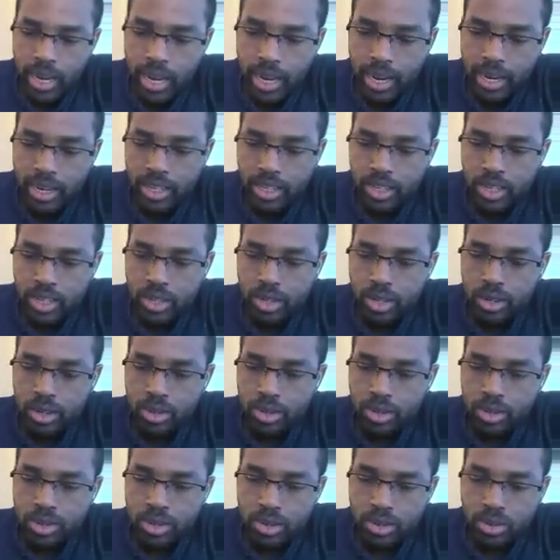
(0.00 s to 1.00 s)
And you
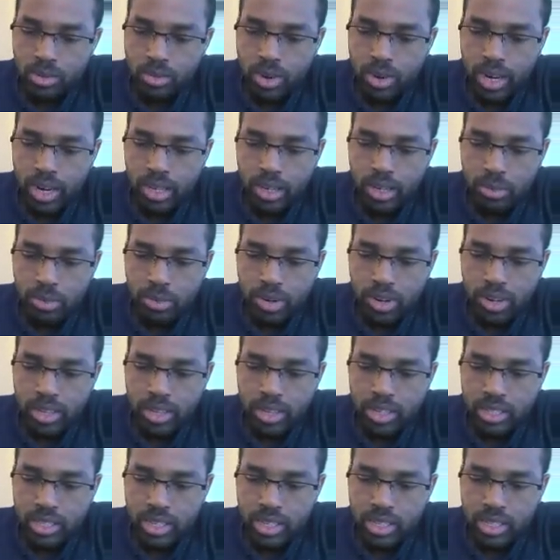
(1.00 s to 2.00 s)
use regular
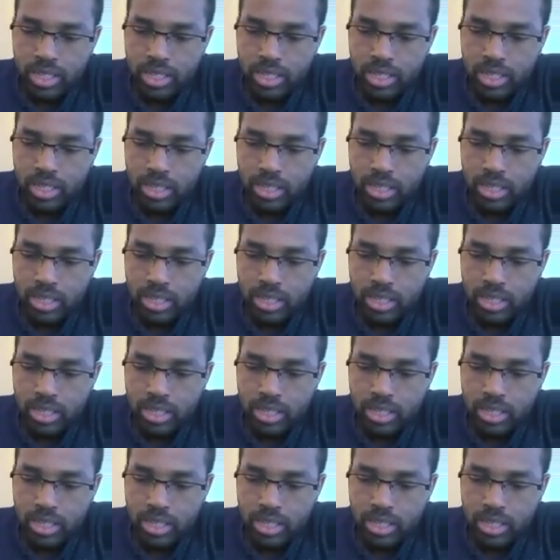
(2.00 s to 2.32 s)
parentheses.